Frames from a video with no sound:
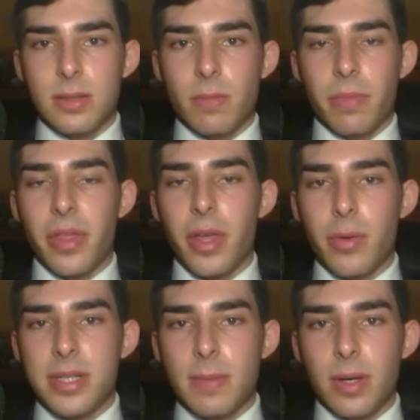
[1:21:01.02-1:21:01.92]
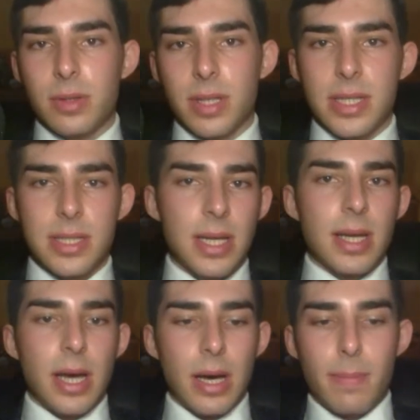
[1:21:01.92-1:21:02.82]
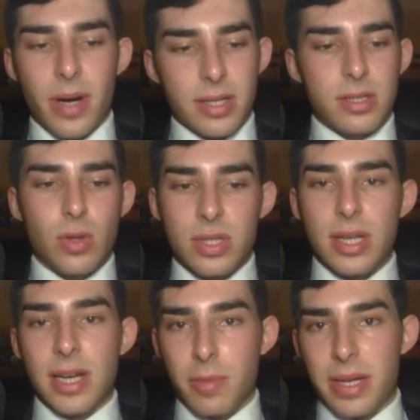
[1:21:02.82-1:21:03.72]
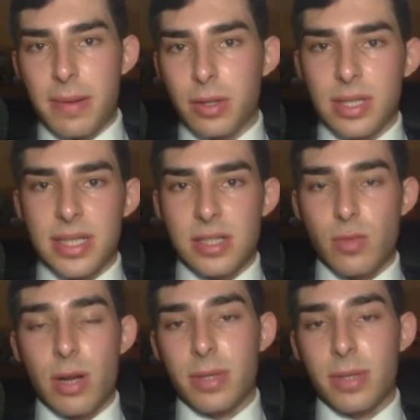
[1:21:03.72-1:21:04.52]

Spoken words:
some theories about this. Marx talks a little bit about this as well,